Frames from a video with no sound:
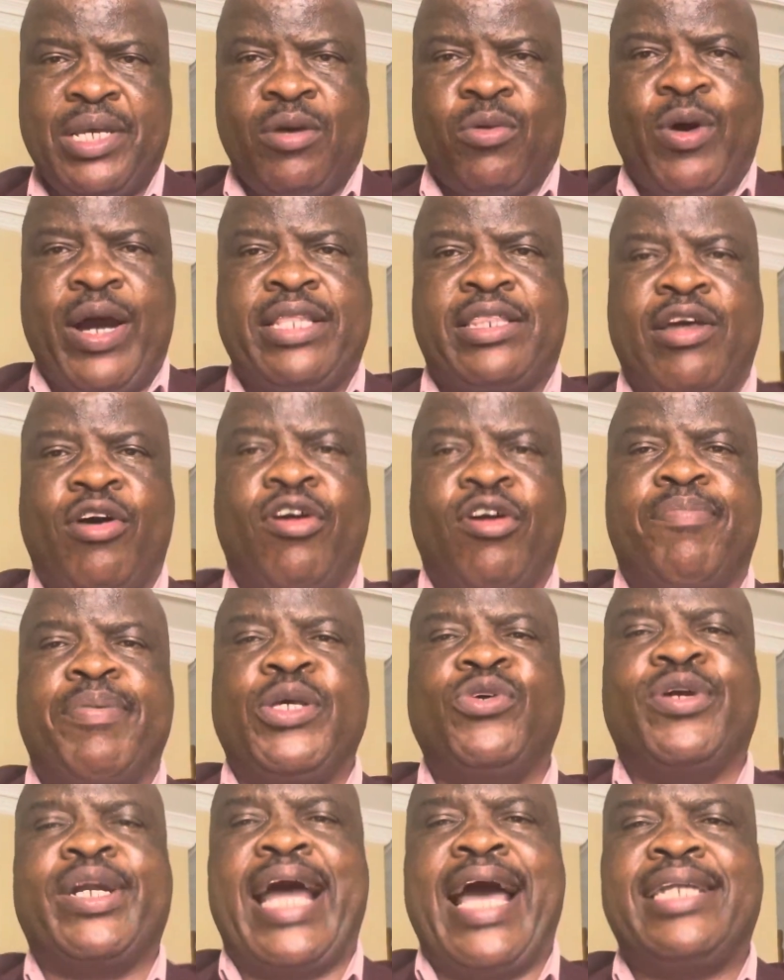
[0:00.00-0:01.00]
where they will be
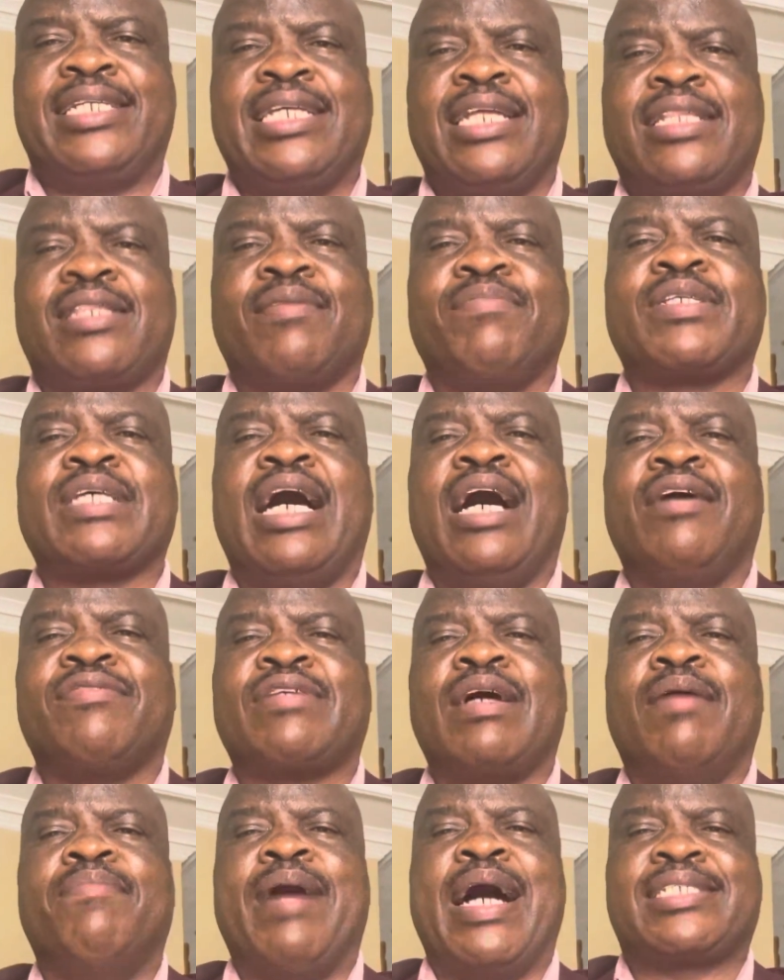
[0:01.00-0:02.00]
united themselves
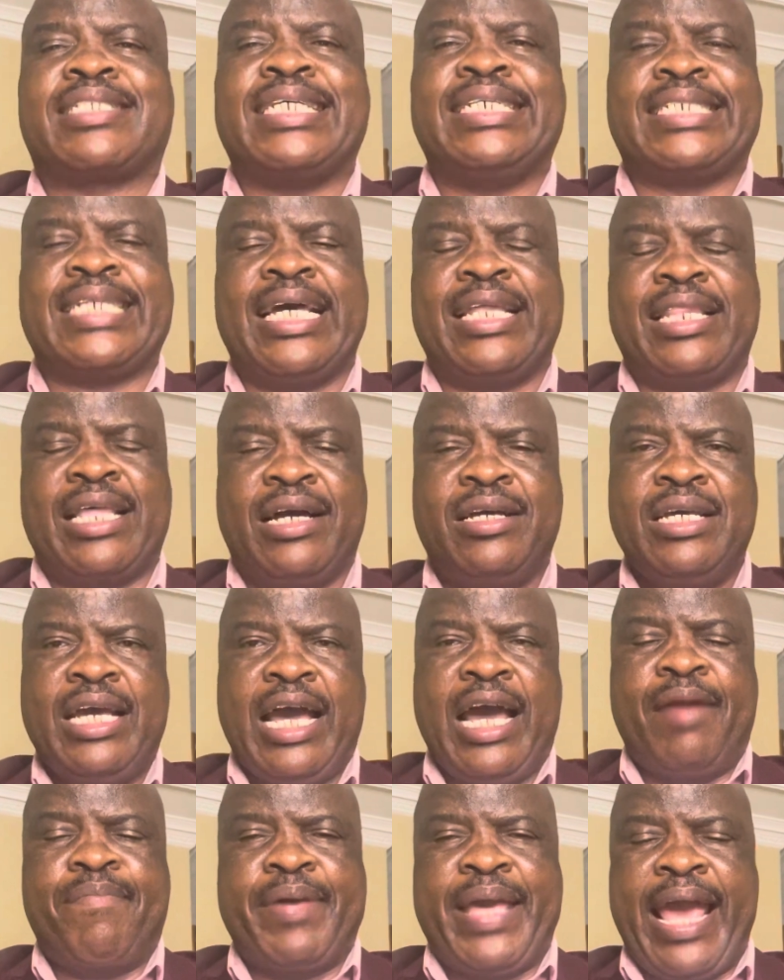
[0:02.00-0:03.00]
amongst each other
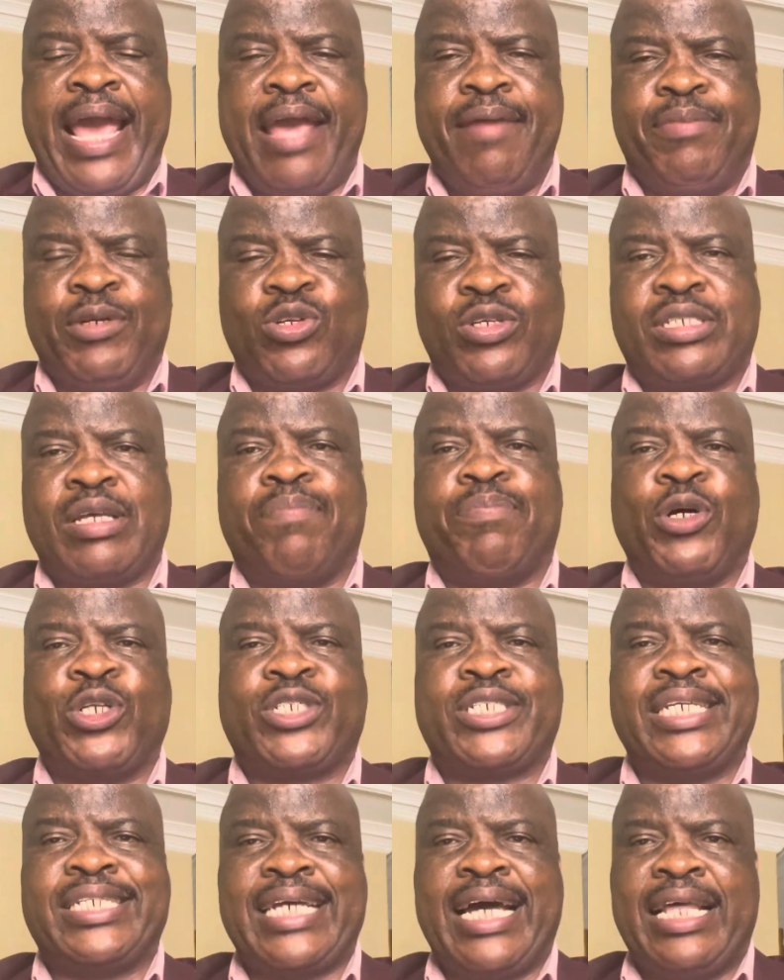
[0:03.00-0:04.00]
and be able to
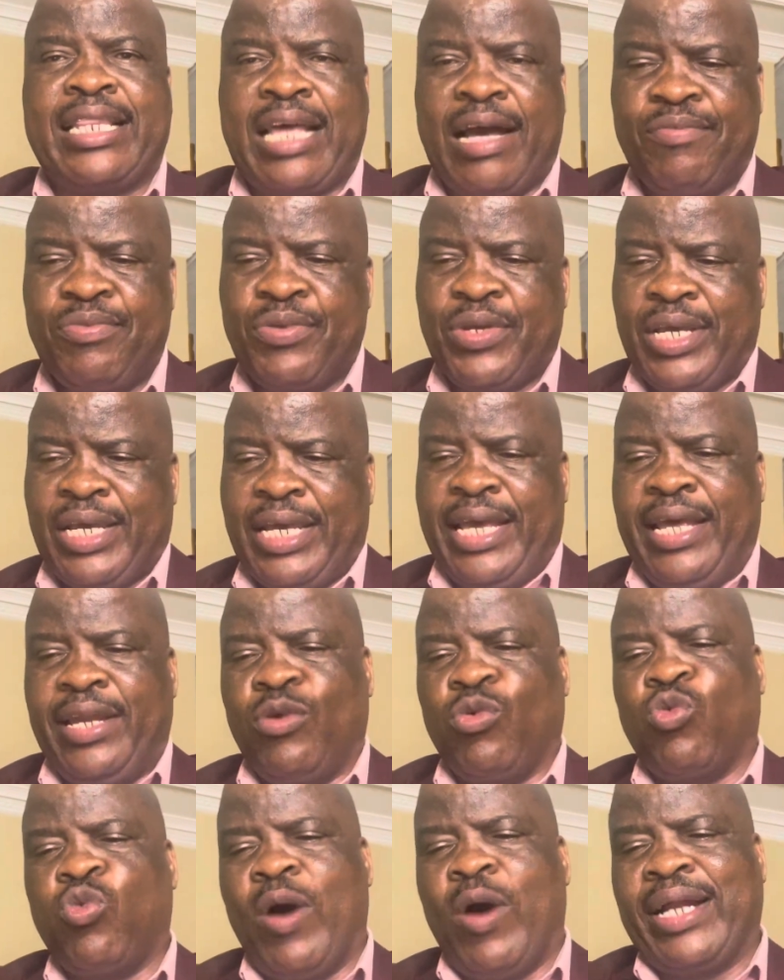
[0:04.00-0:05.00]
support each other
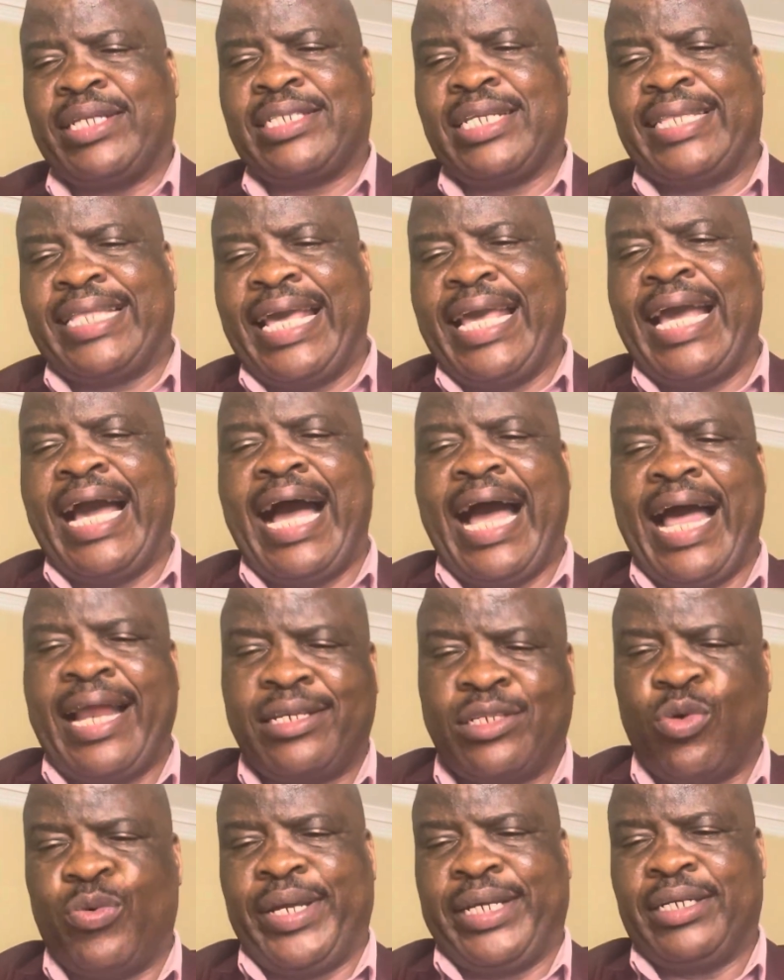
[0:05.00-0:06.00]
in what they are
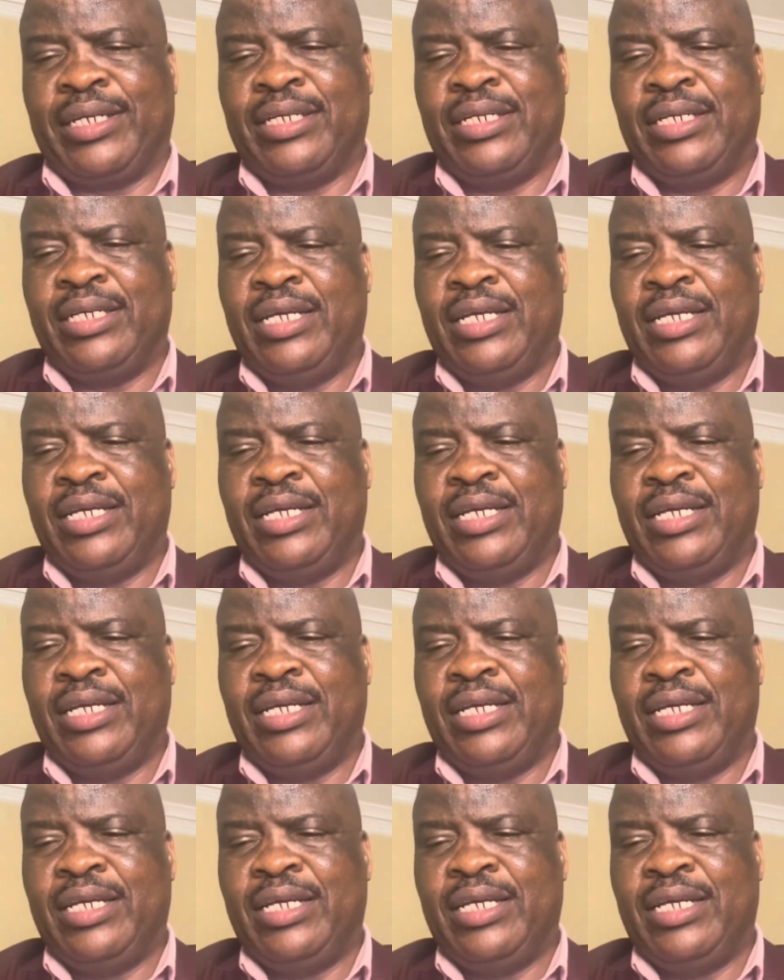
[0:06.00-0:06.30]
doing.